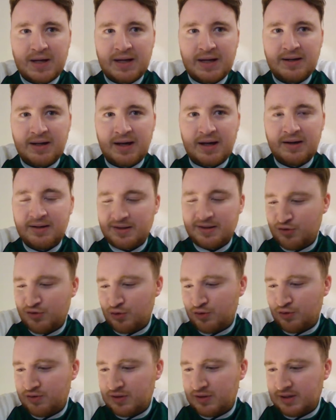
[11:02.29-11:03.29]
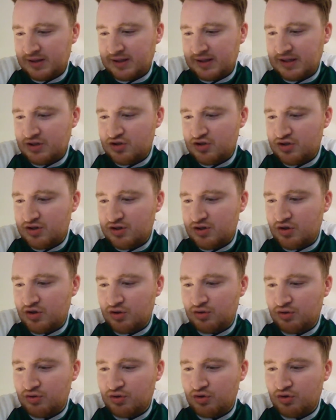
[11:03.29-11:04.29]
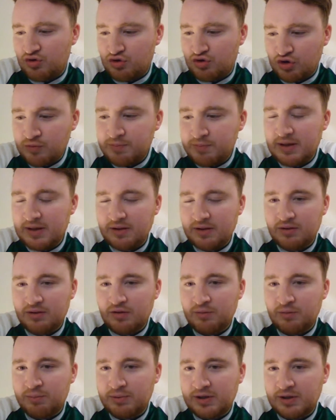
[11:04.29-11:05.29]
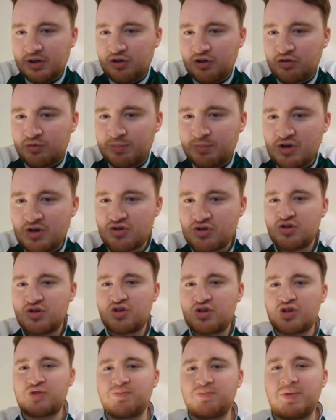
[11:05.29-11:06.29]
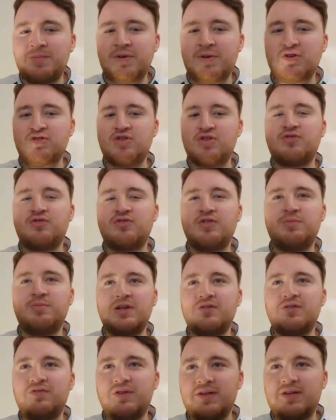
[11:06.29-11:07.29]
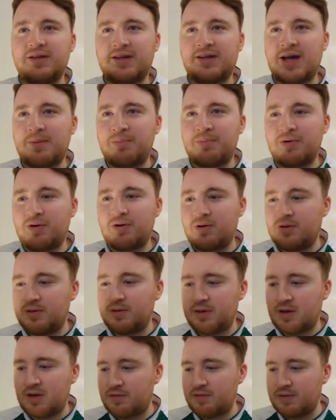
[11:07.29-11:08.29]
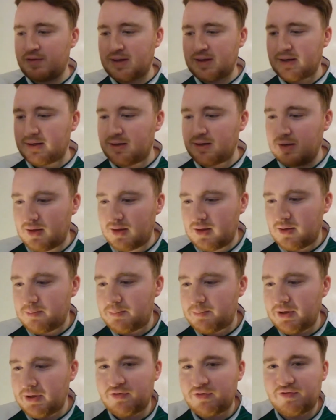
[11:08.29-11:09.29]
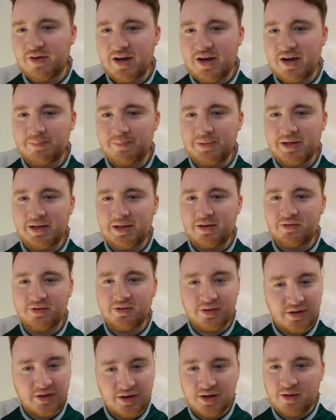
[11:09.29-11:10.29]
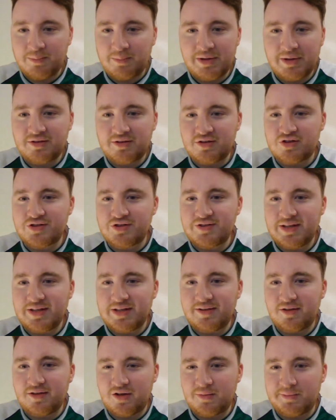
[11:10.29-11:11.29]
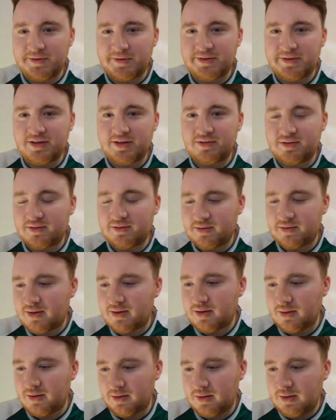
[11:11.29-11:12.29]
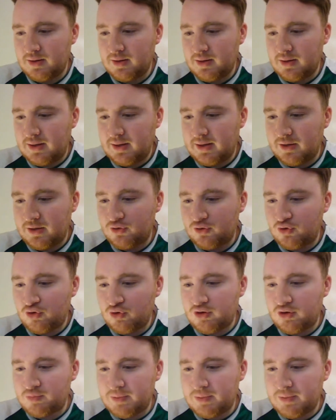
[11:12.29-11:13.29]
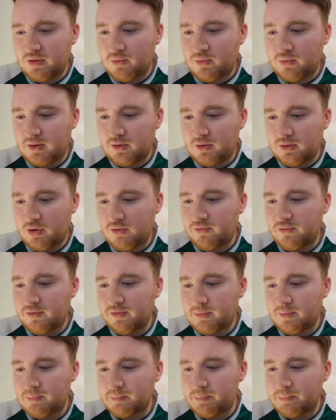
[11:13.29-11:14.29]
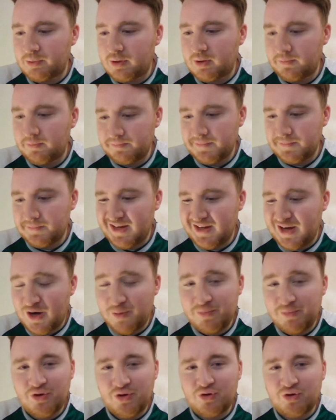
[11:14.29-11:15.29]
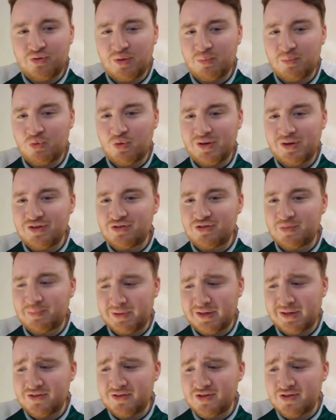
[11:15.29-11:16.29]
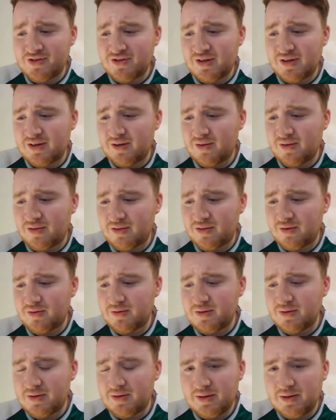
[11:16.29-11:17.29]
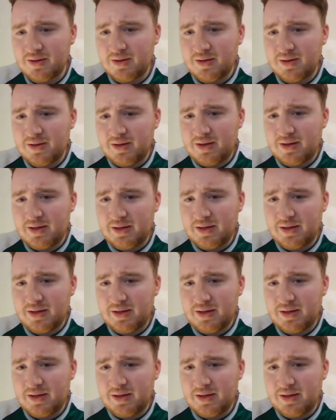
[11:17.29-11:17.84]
I, I really do think each year they, they should be in third place, especially just maybe it's just for being for the capital and having can big fan base and a, an amazing stadium and things like that. Uh, I do expect quite a lot for them, but I'll be honest, you, I'm quite surprised they're sitting in third. Aye.